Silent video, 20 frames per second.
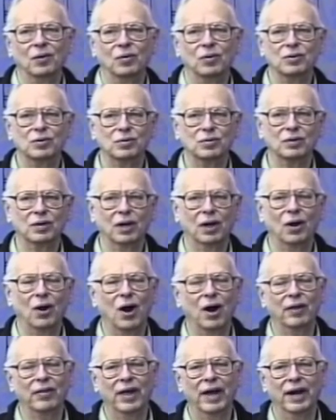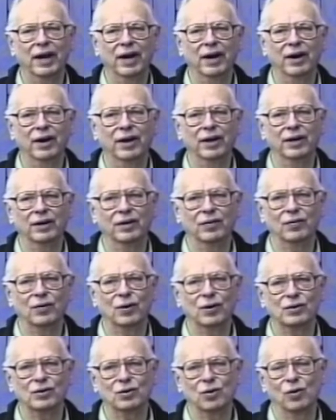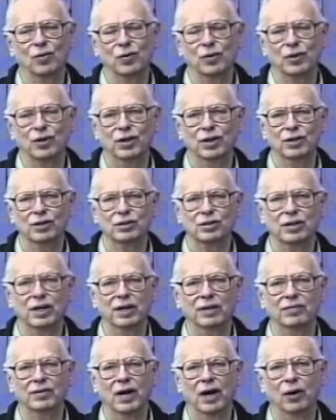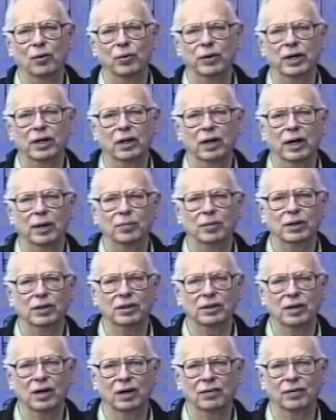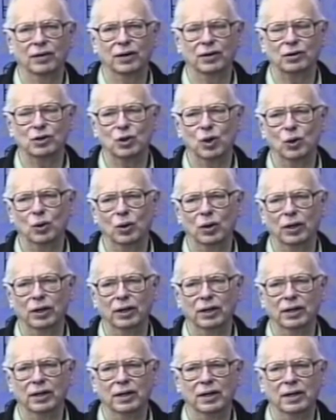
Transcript: was along that area. And of course, over the years, they have now reclaimed it and covered it totally.